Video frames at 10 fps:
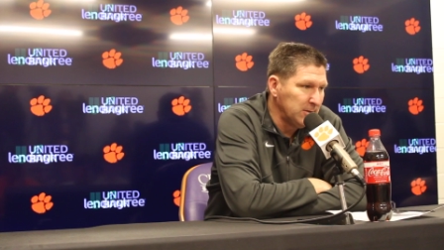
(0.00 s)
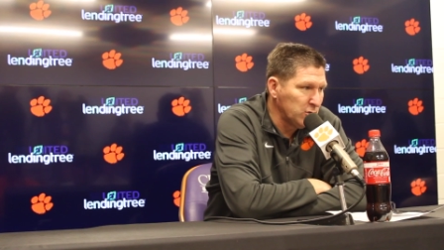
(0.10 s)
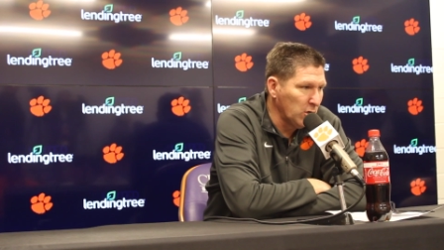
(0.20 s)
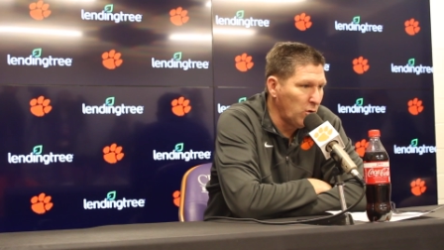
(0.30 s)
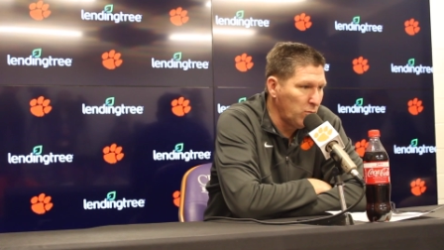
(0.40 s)

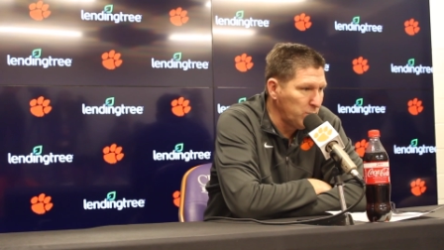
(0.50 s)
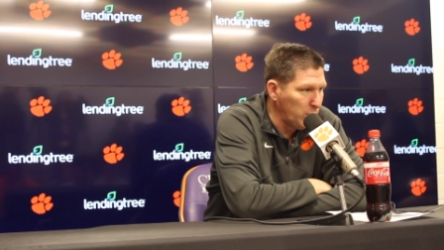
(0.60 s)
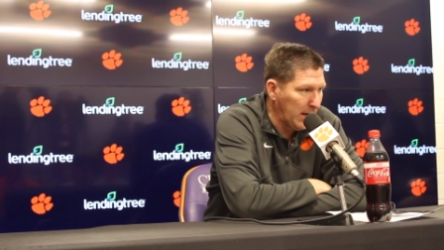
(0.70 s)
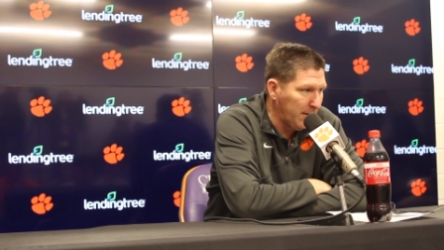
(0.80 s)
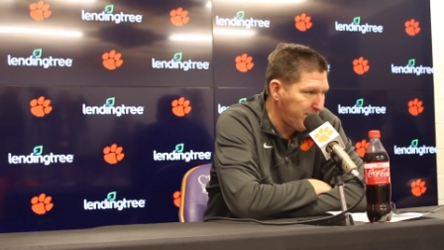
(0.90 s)
so
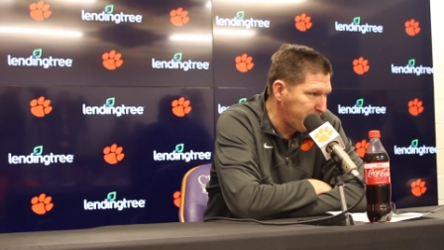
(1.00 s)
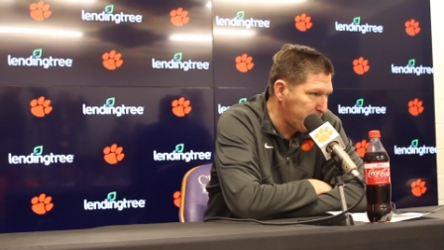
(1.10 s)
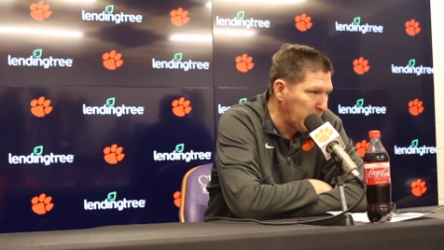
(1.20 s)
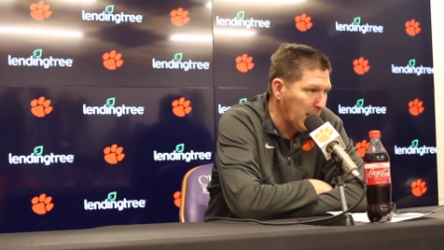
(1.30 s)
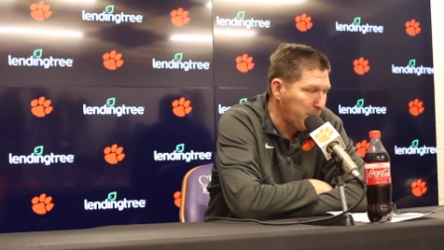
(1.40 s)
we got to
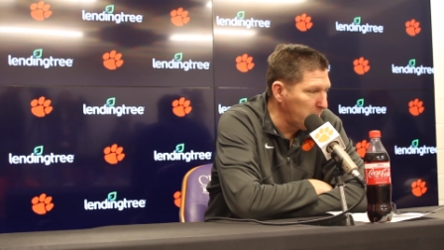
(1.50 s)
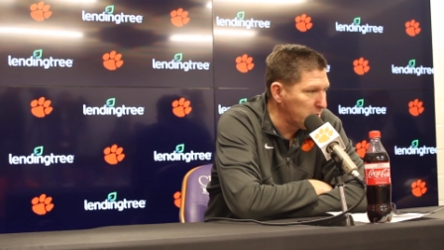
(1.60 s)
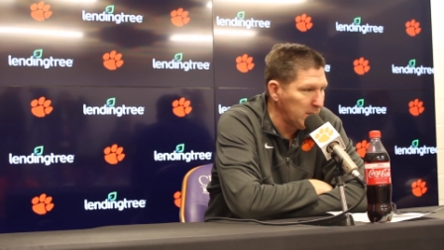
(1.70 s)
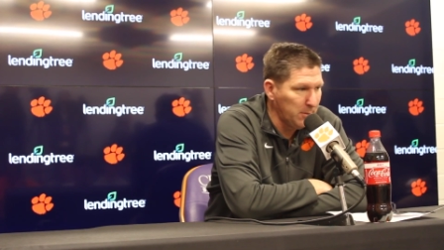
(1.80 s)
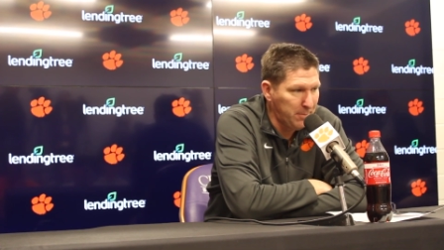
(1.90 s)
we got to punch
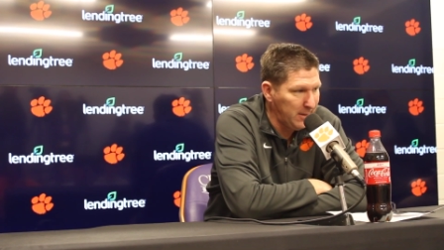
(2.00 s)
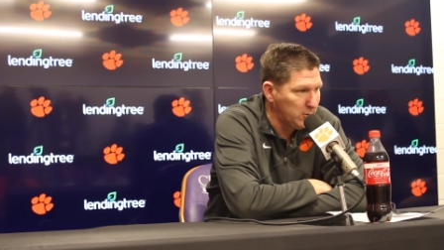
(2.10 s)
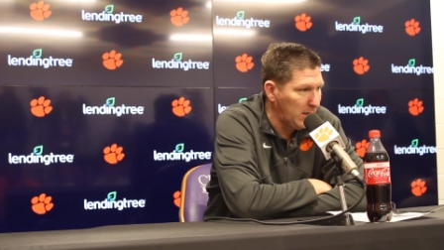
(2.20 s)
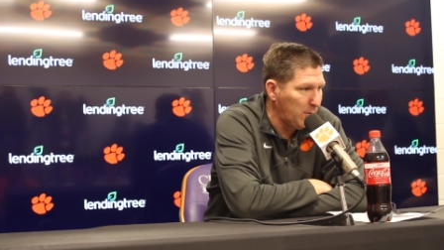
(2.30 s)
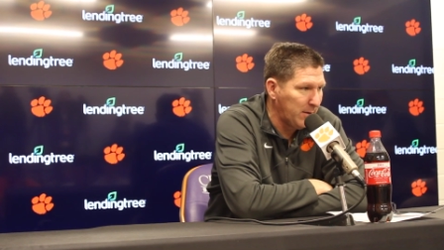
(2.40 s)
it into PJ.